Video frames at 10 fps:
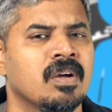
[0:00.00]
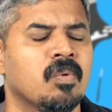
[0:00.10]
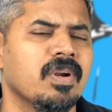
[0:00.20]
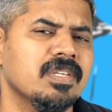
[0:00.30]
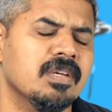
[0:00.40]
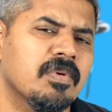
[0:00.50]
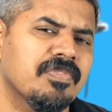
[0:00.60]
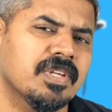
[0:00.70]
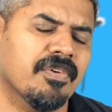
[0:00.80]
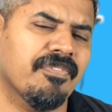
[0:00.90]
What are some
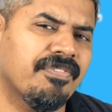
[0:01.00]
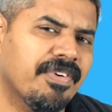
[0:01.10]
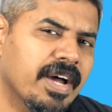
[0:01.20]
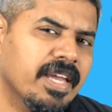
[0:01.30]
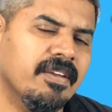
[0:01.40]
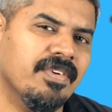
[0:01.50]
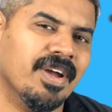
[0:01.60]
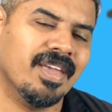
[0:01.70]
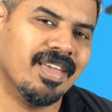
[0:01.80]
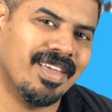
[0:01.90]
of the 5
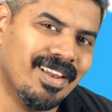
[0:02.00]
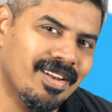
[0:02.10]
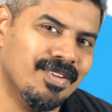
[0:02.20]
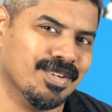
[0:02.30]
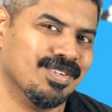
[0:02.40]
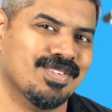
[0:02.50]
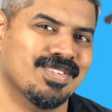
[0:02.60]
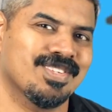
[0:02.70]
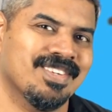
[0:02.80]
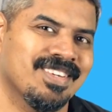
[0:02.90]

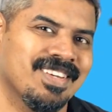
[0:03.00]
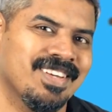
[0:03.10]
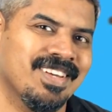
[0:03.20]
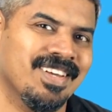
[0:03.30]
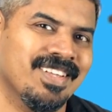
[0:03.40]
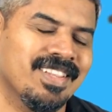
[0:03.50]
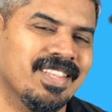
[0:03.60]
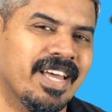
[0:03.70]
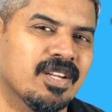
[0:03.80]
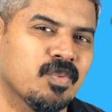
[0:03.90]
killers
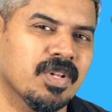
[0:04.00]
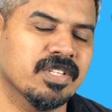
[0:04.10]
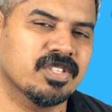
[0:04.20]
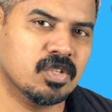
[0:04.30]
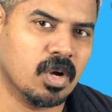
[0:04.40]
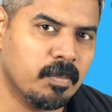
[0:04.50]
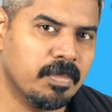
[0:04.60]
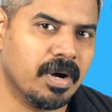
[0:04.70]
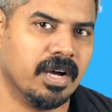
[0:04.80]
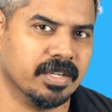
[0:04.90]
that will stop
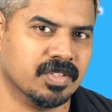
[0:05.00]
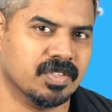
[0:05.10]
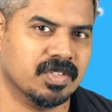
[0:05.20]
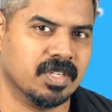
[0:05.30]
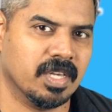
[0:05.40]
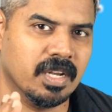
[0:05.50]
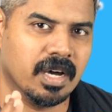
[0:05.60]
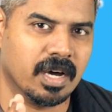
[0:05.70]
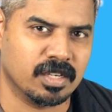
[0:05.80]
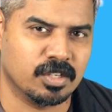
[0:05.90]
us in
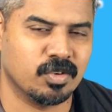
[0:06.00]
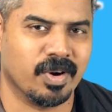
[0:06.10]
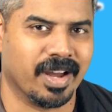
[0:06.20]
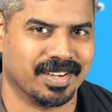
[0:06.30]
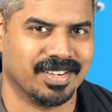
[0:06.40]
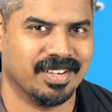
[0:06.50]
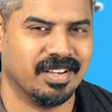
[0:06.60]
our track?